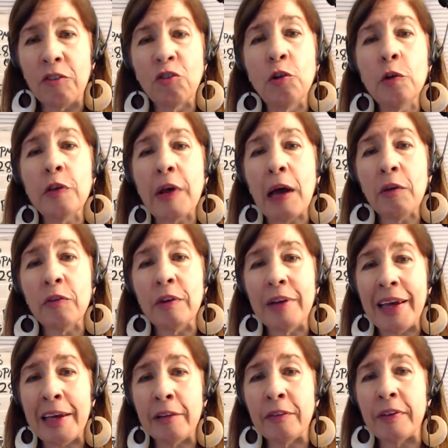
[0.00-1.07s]
two thousand
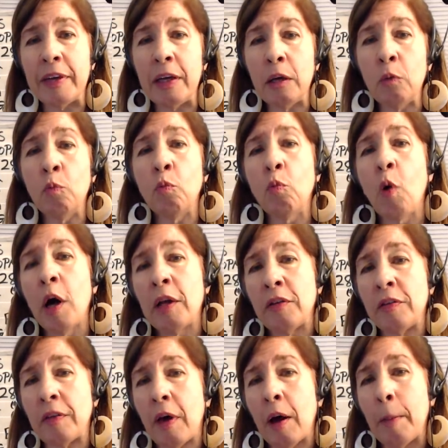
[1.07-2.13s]
eighteen
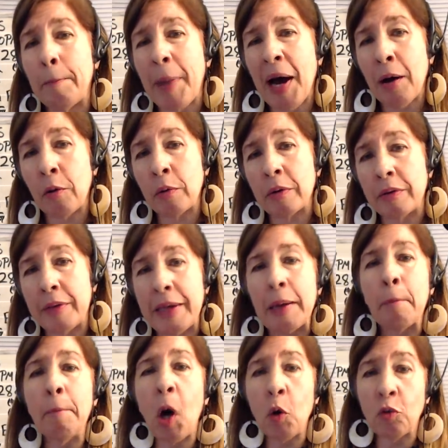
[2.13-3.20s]
was about the
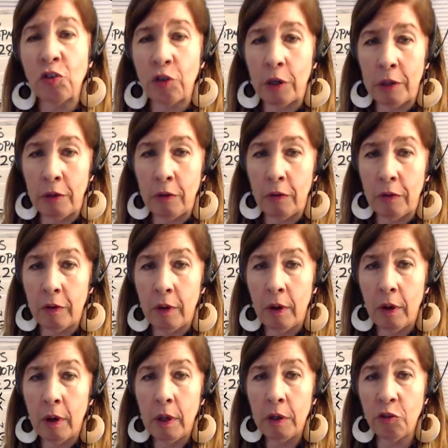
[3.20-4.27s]
emotions.
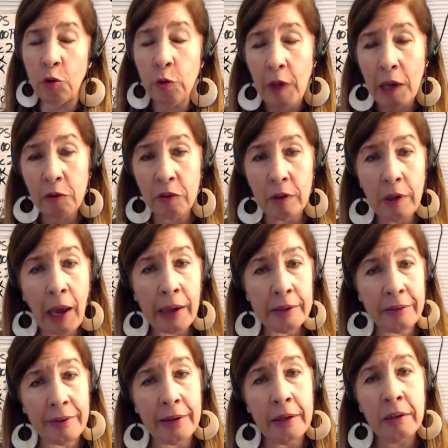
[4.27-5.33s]
two thousand
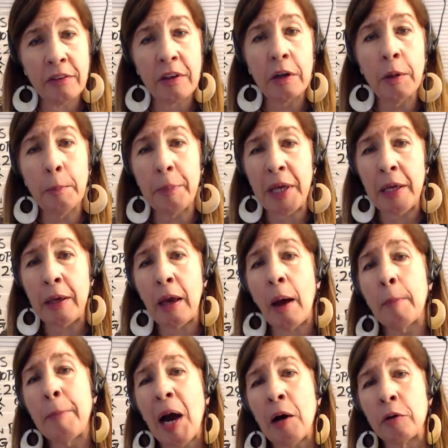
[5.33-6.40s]
nineteen is going to be
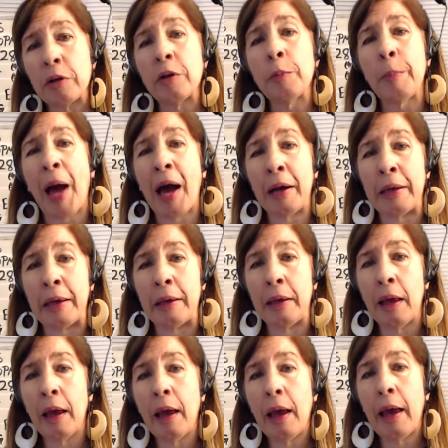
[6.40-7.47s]
about your body.
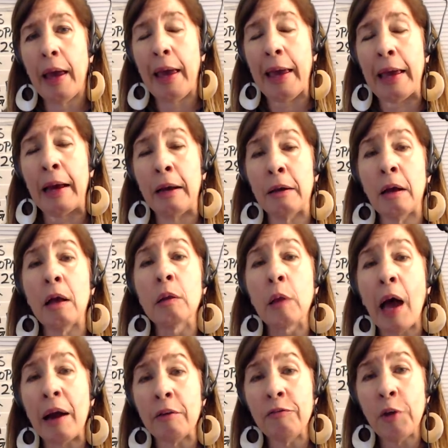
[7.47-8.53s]
And a
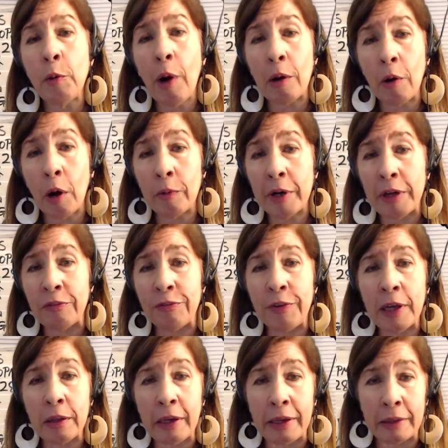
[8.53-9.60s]
lot of you are already
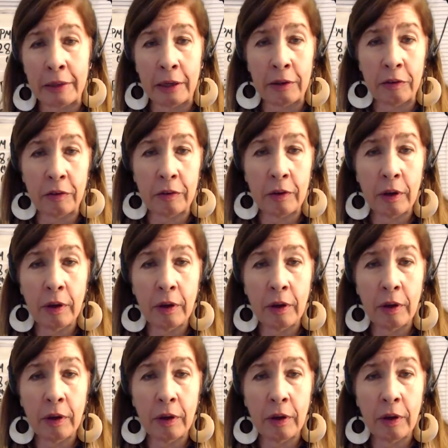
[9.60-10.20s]
feeling this.